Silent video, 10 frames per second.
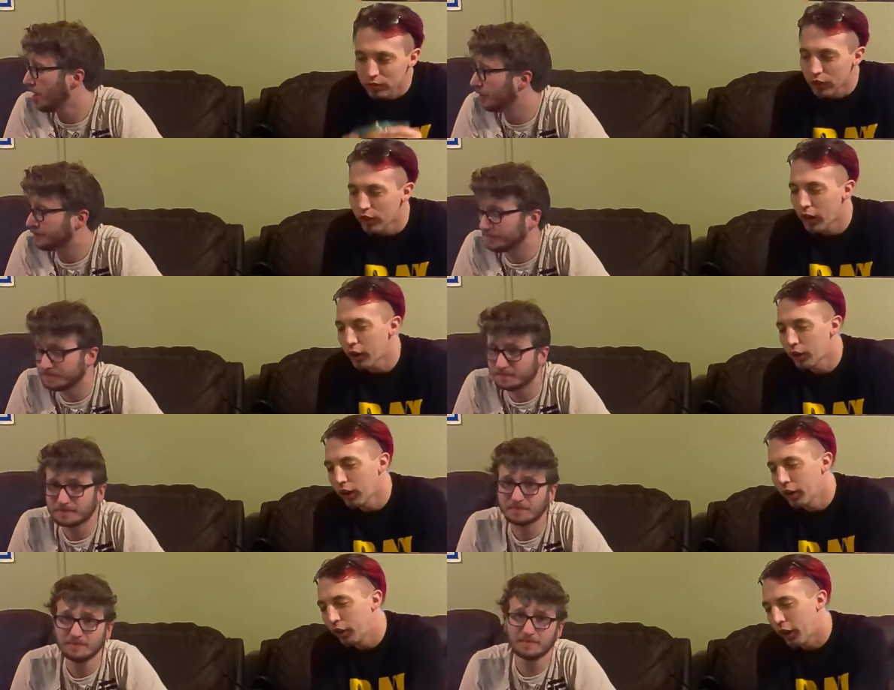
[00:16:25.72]
Speaker 1: See, I don't
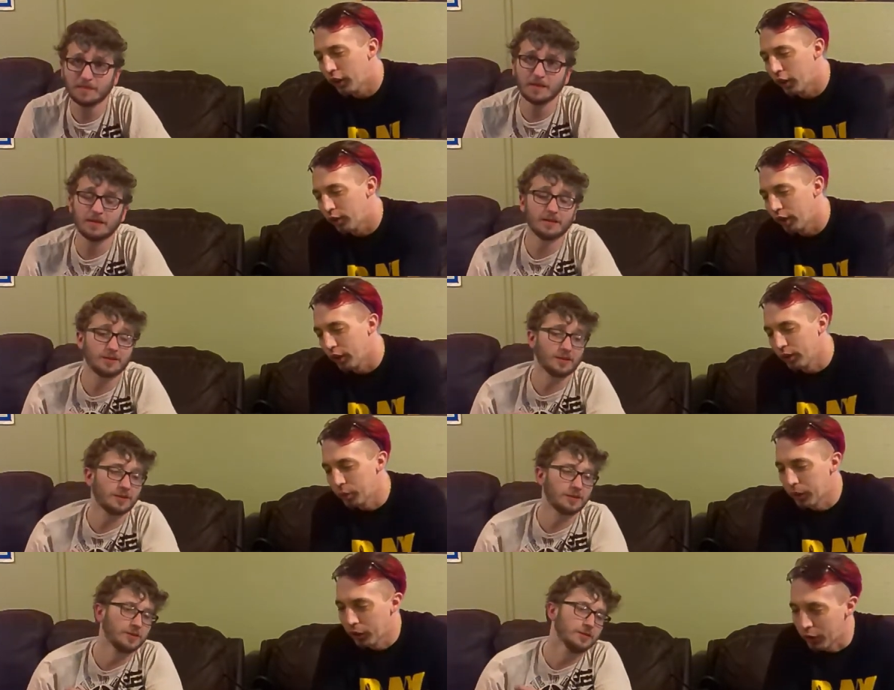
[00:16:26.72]
like regular flavored
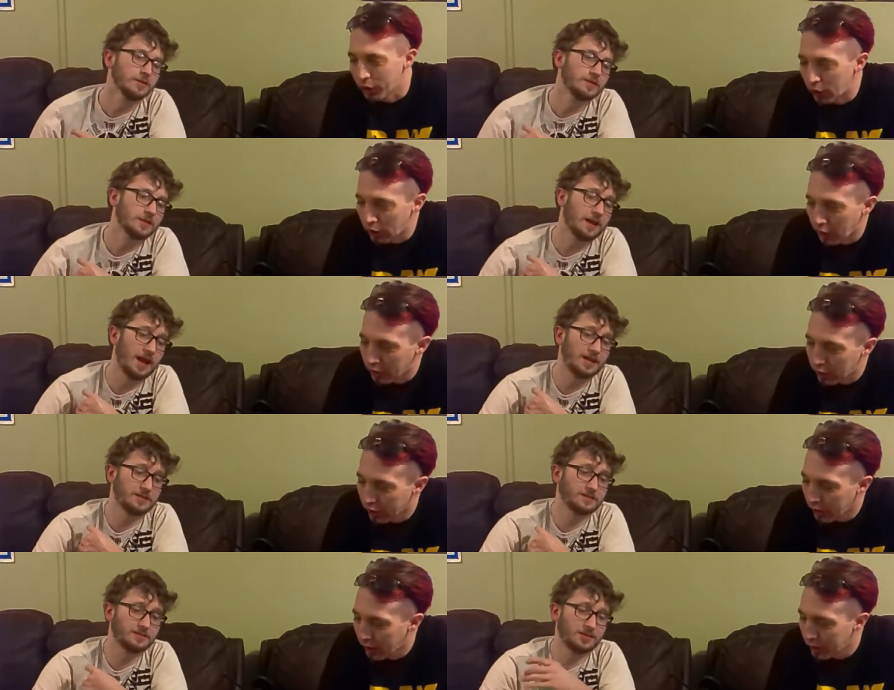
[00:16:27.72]
Mountain Dew. I like the
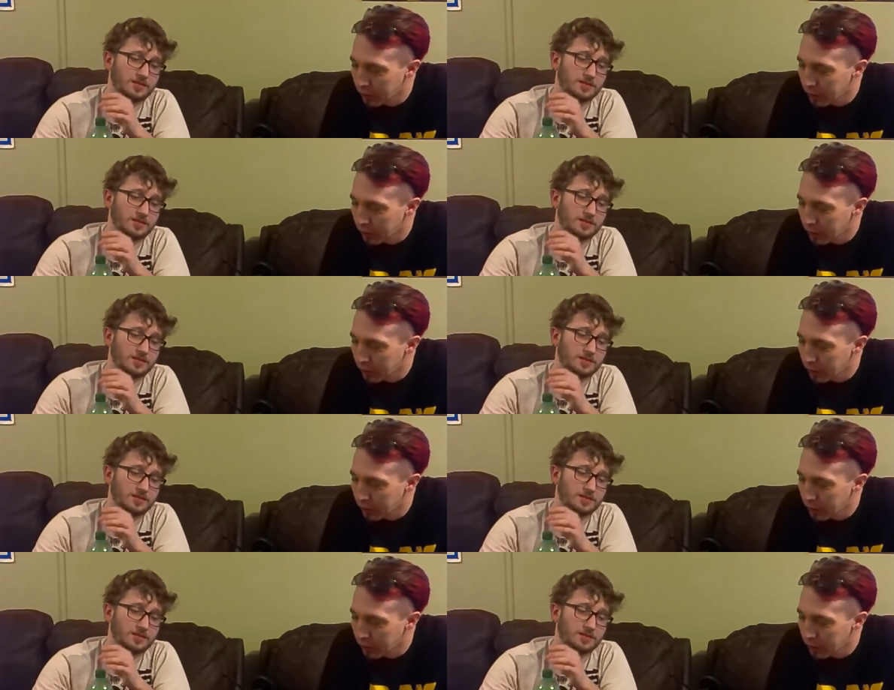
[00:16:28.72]
like